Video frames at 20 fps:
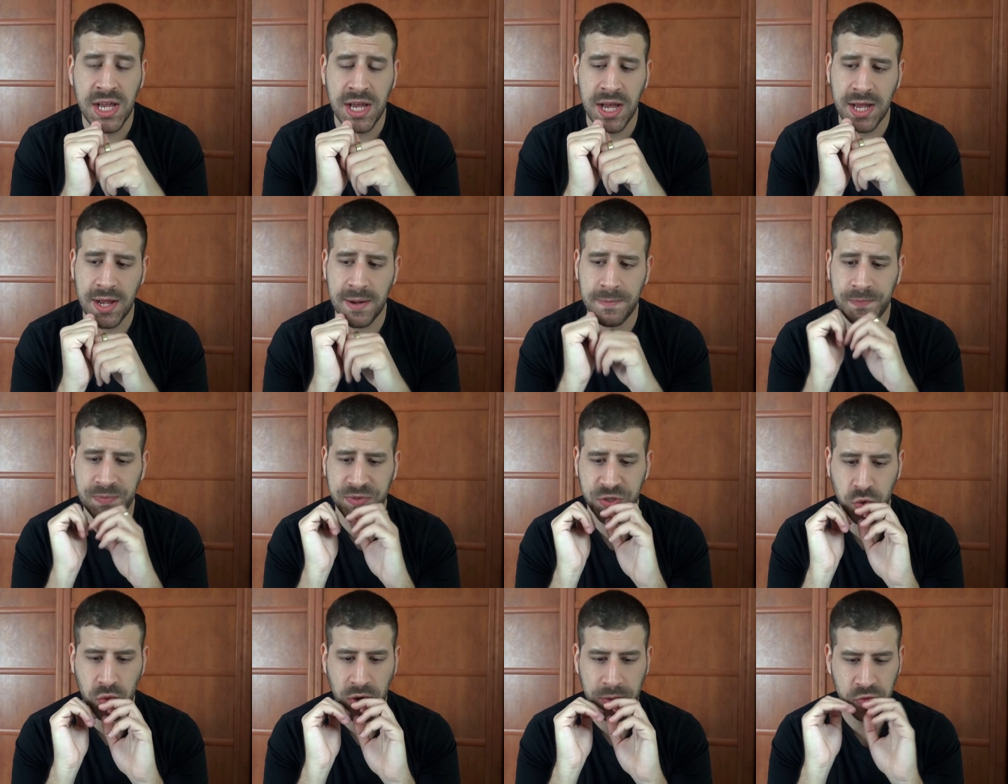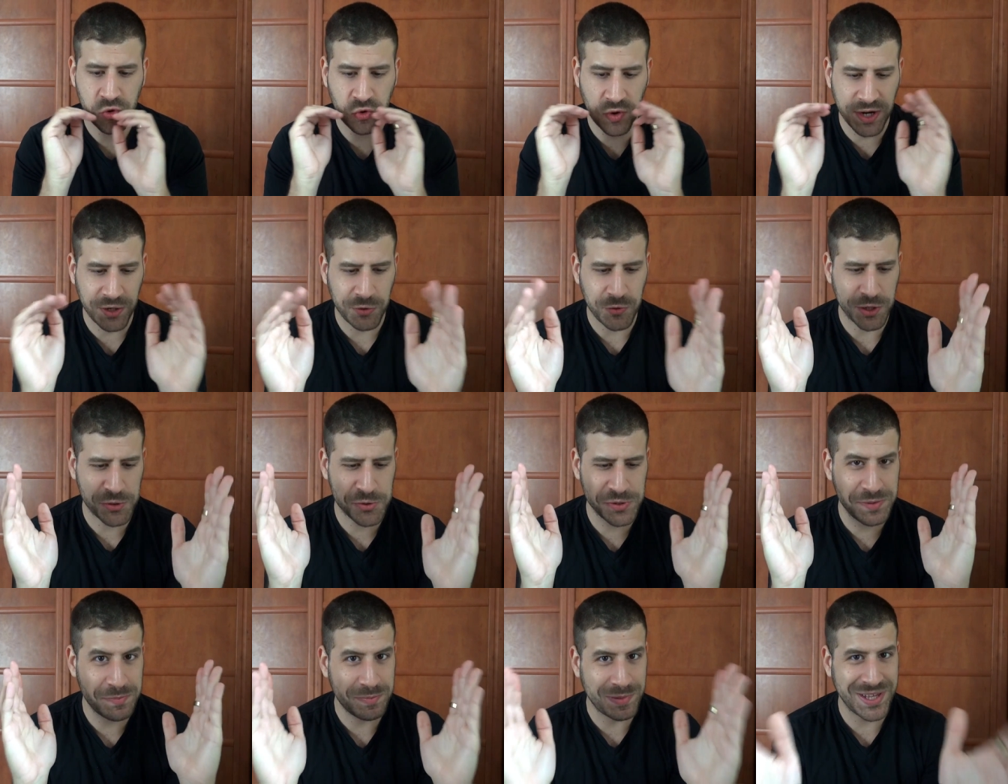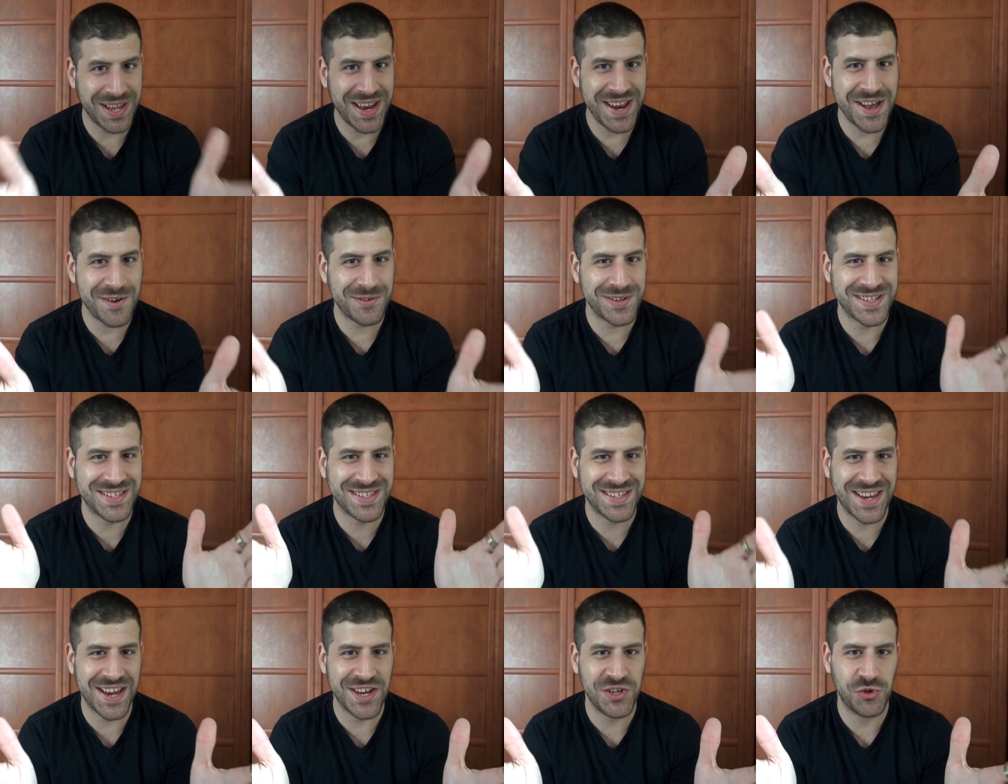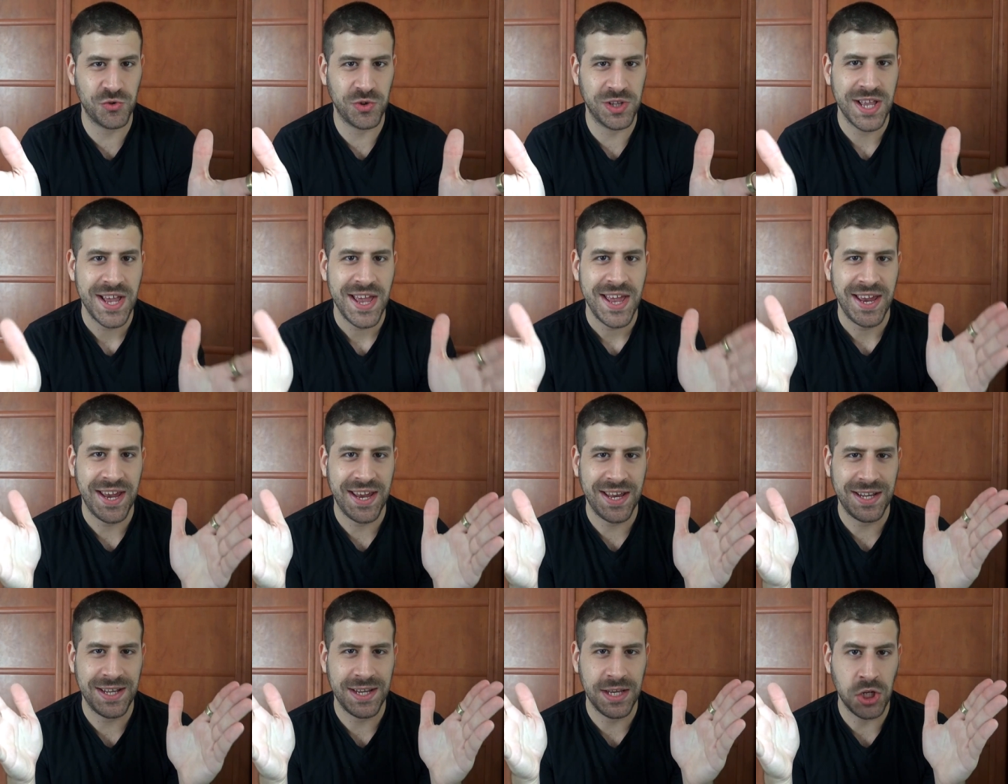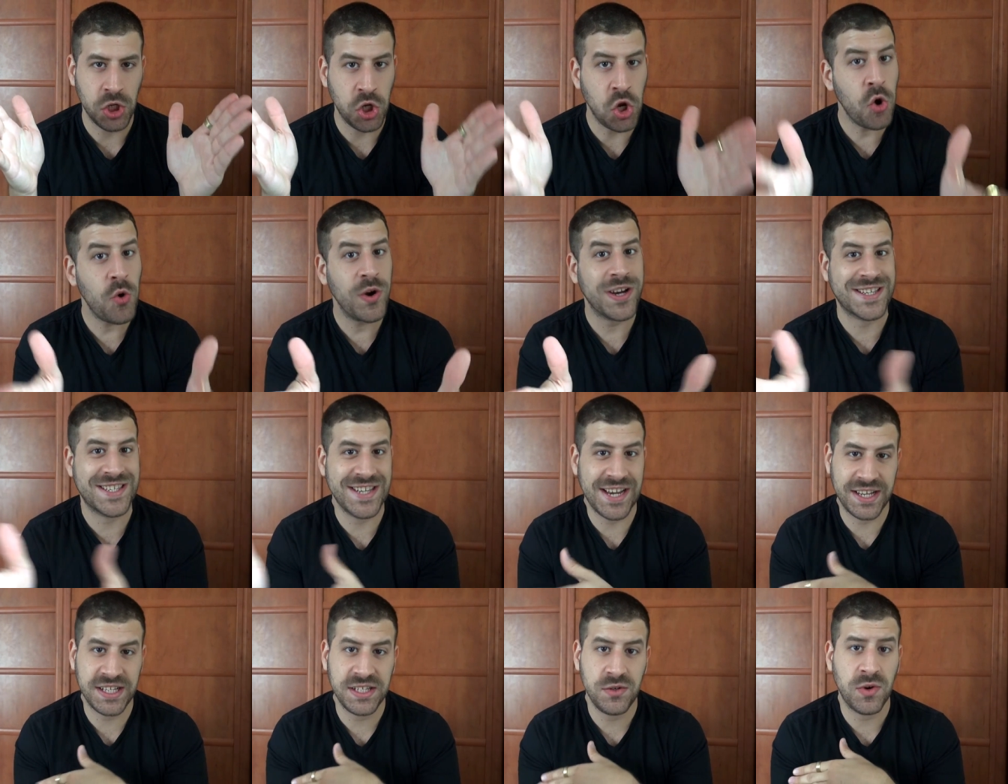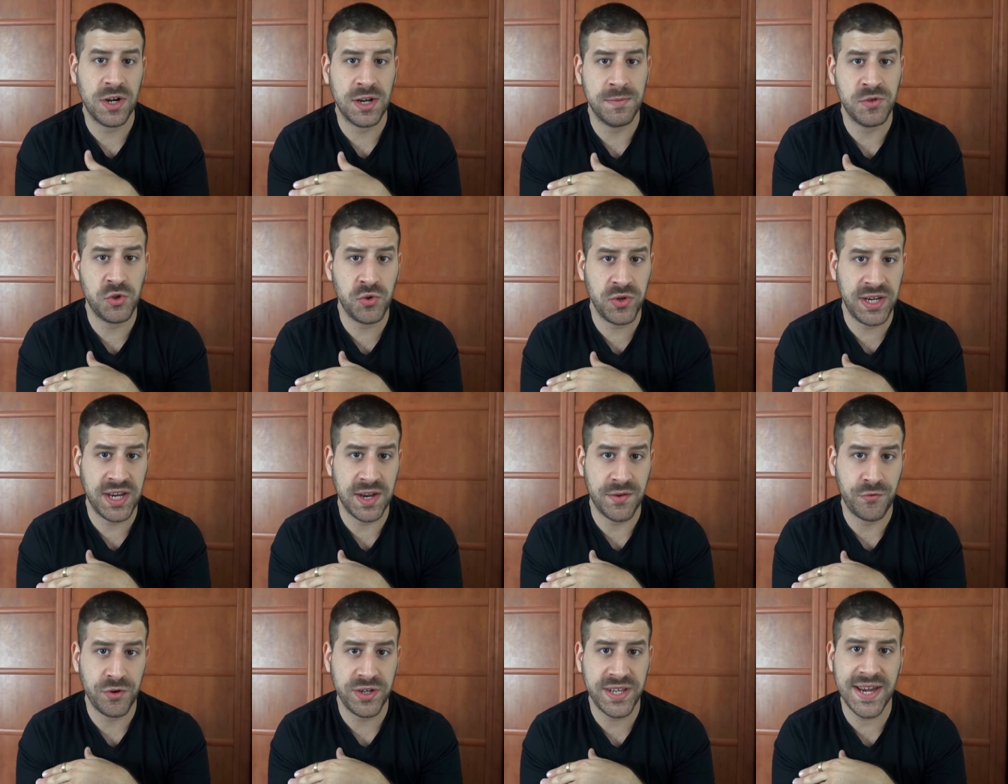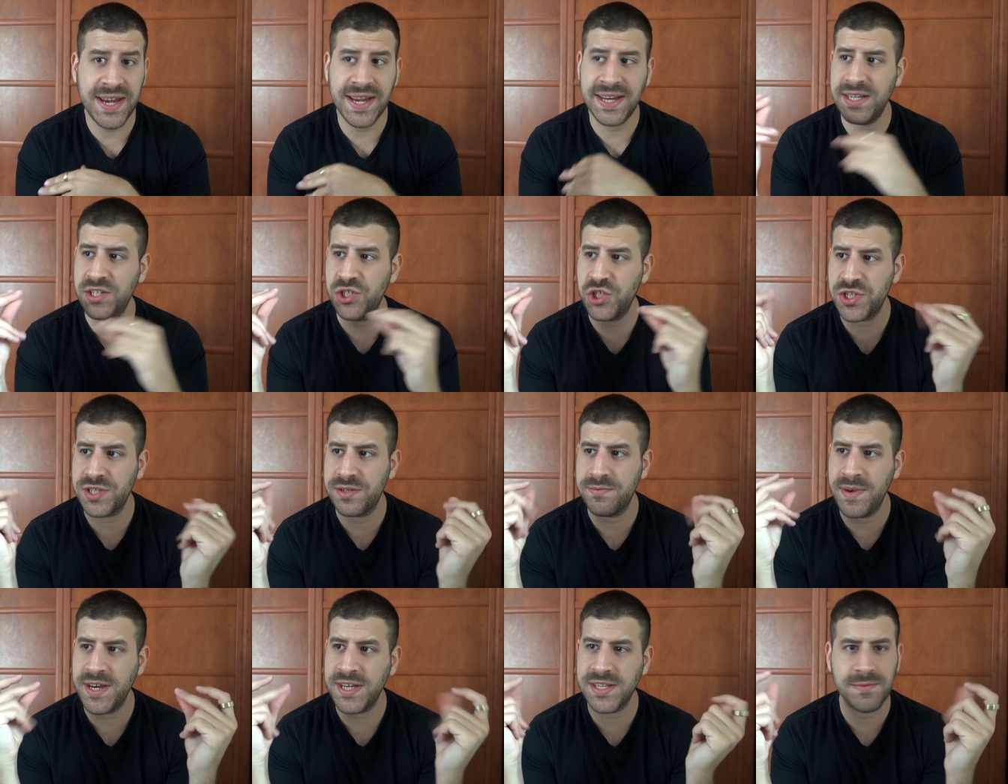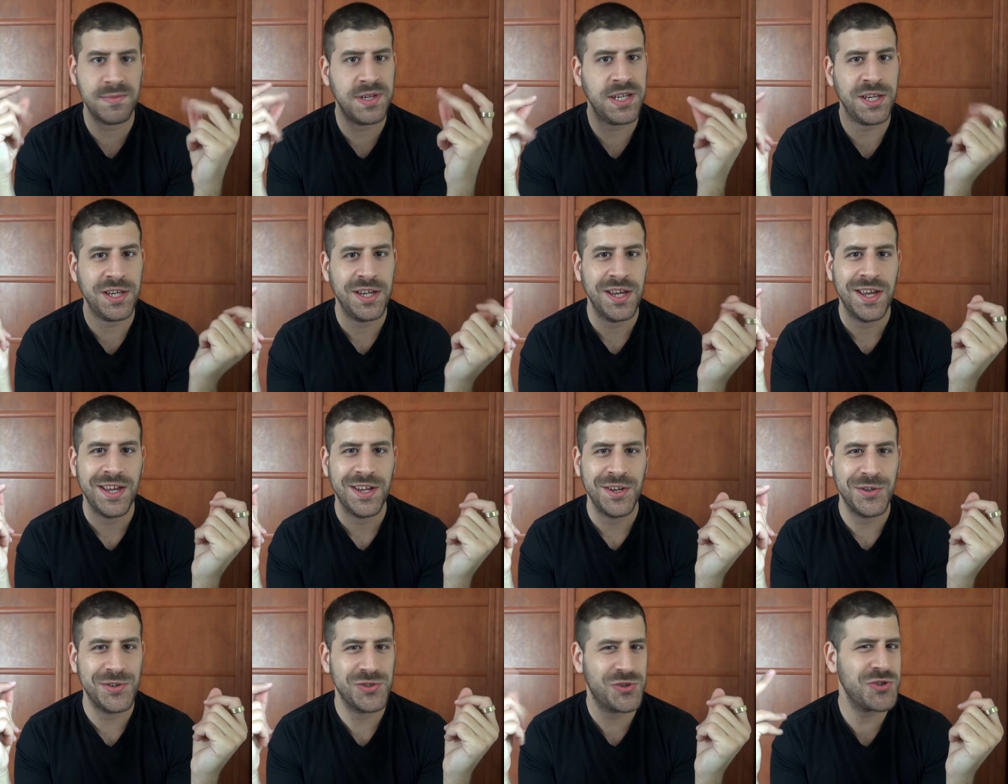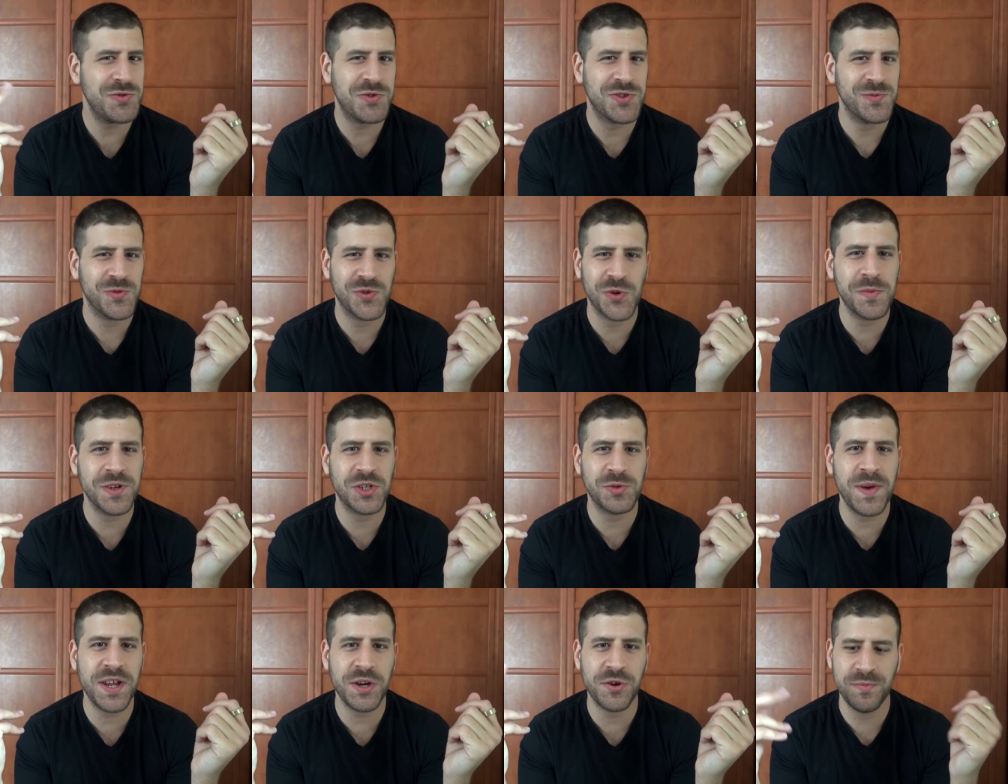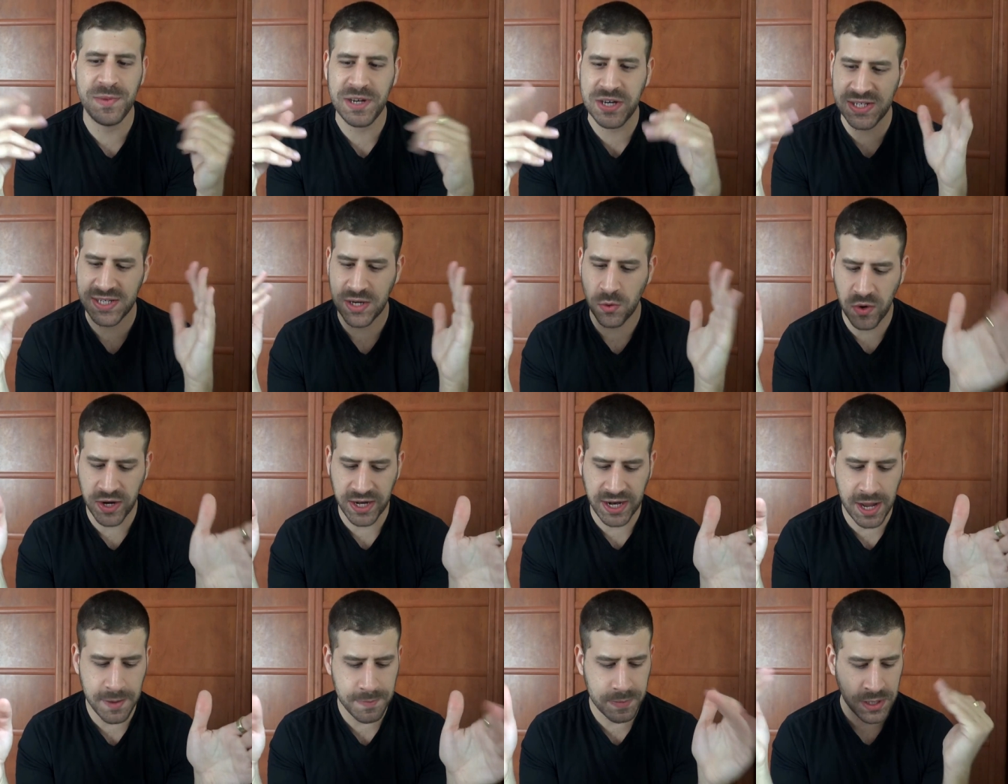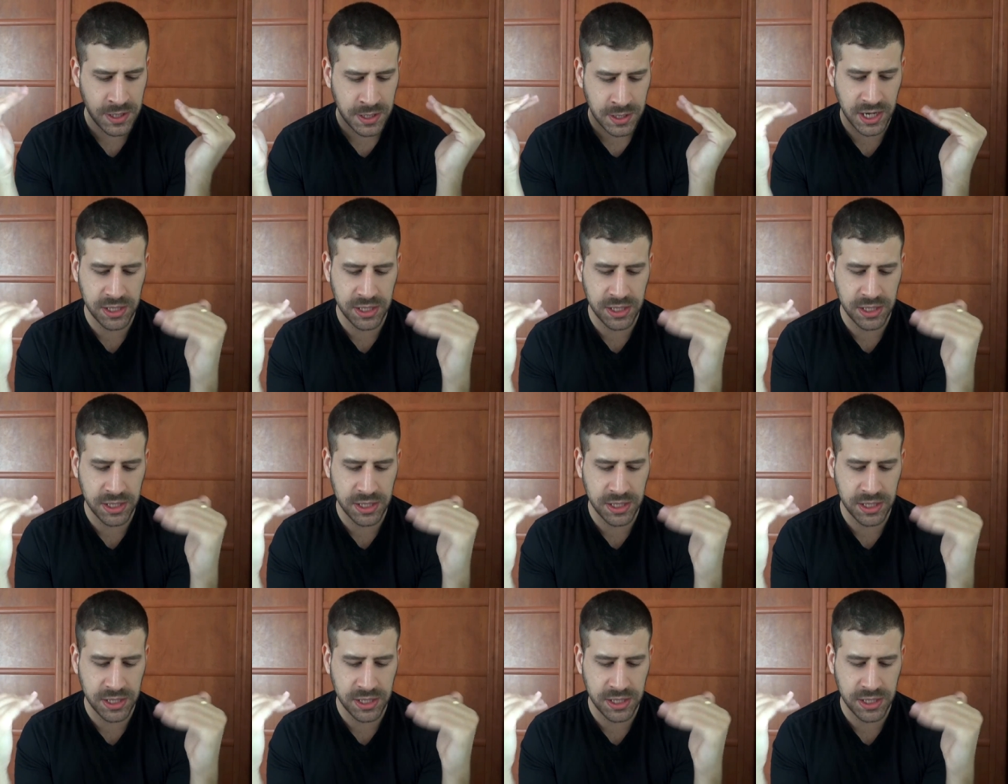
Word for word: Um, so I'm trying to actually plan out a schedule and know exactly what I'm doing every day, and it just makes me just so much better because I wake up,